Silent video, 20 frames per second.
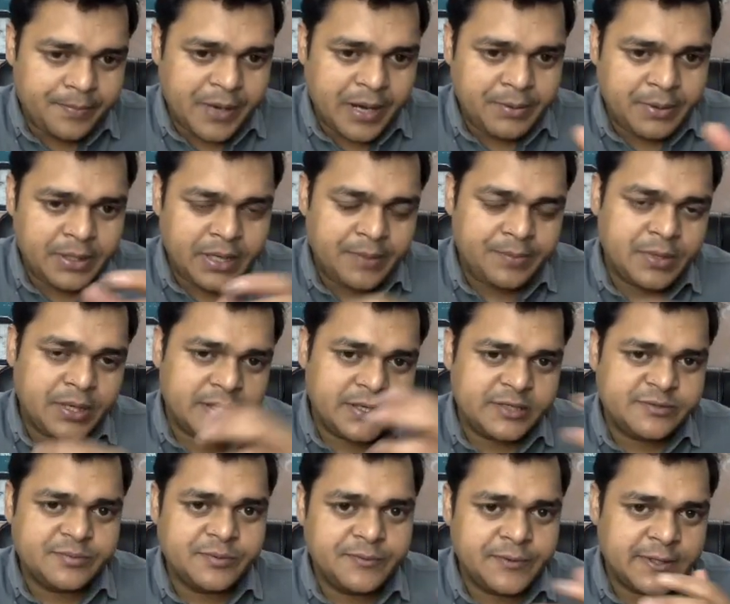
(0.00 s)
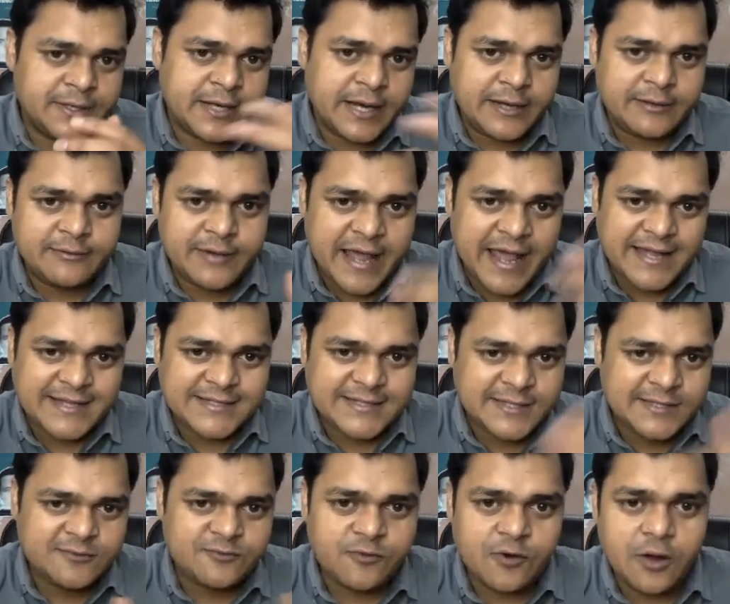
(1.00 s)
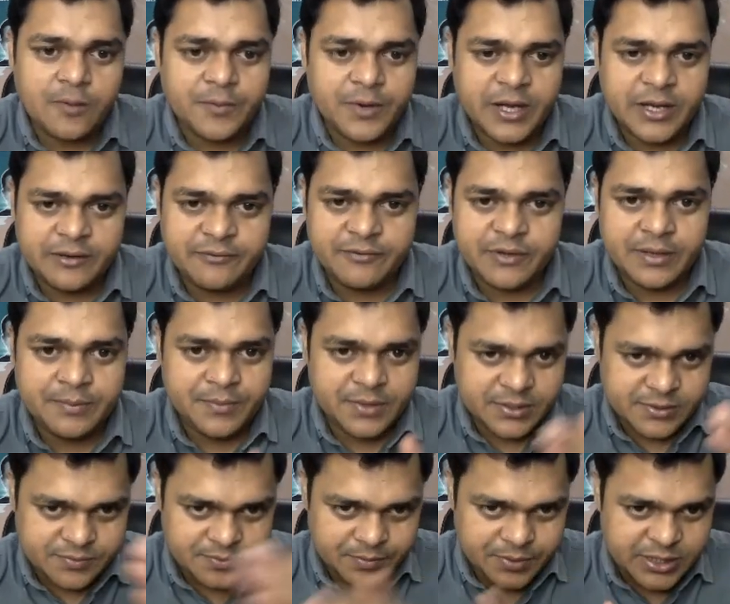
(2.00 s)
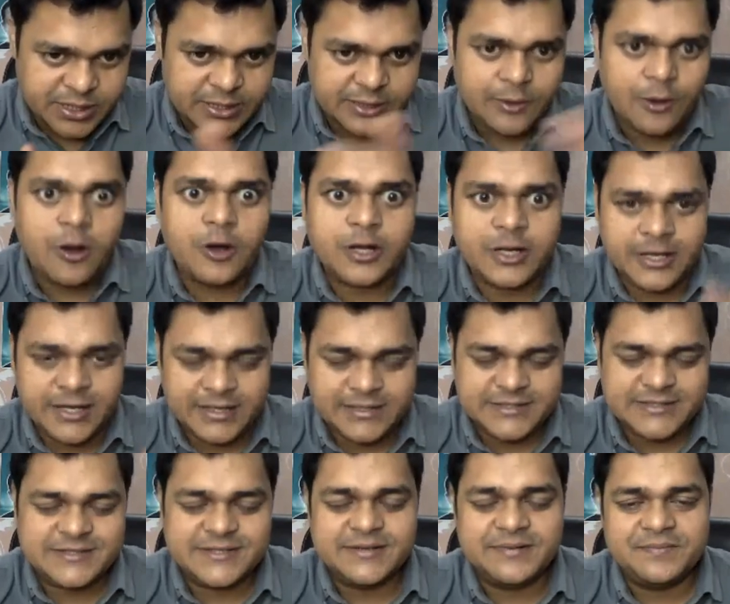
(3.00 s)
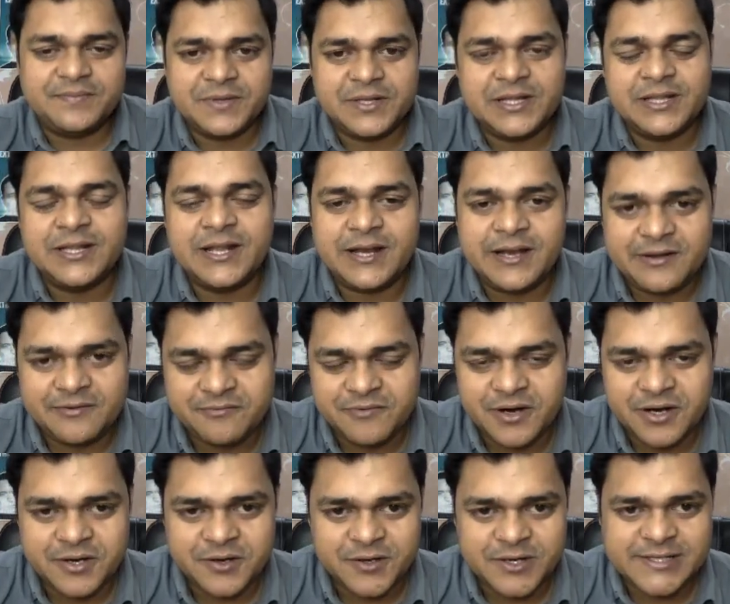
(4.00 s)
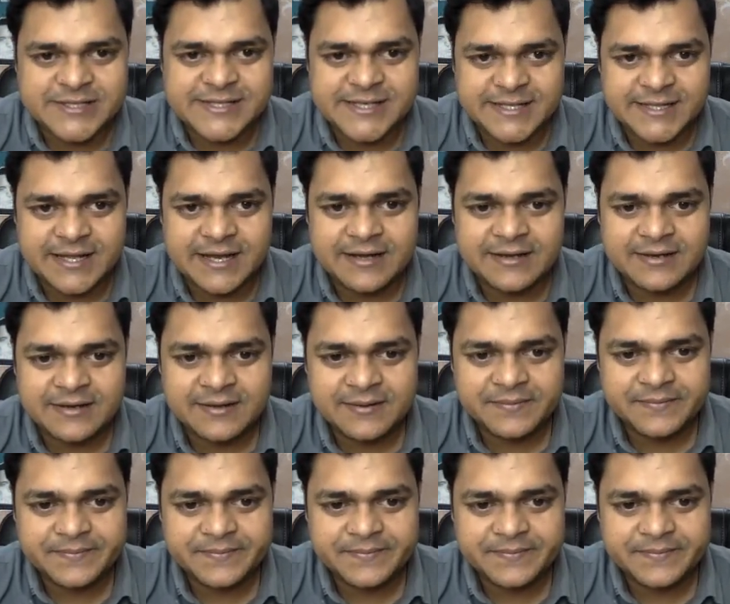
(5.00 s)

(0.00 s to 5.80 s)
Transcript: private IP address, we will try to access from anywhere, means within the organization, within the network, you can say that.